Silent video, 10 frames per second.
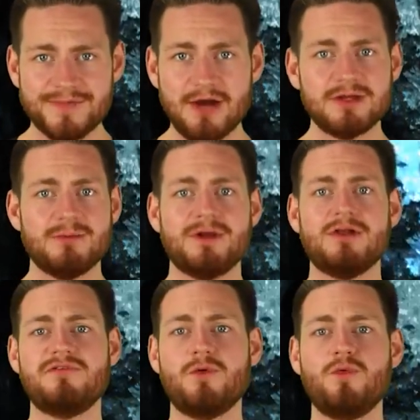Out in the
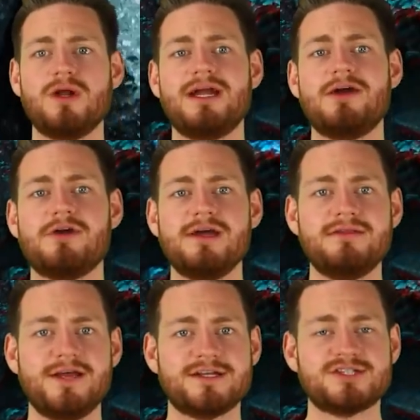middle of a wooded area
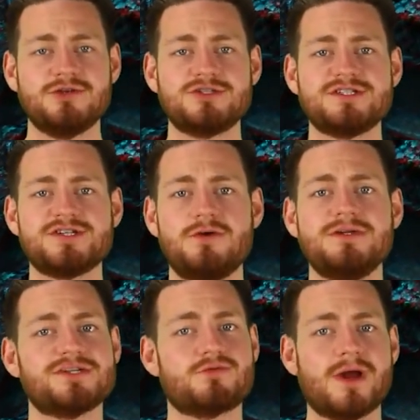in the exclusion zone
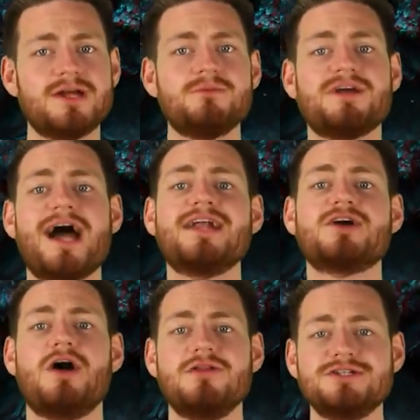is a random
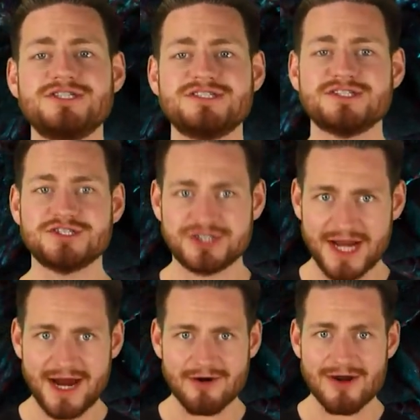gynecologist's
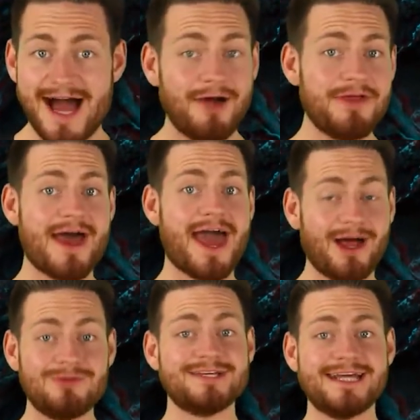chair. How the
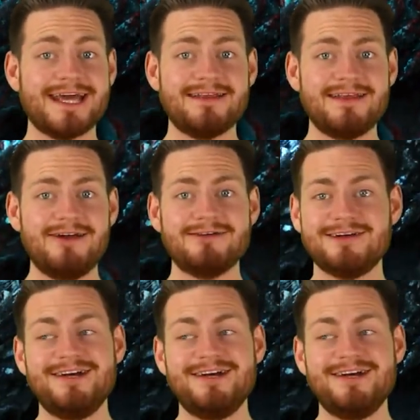hell did it get there?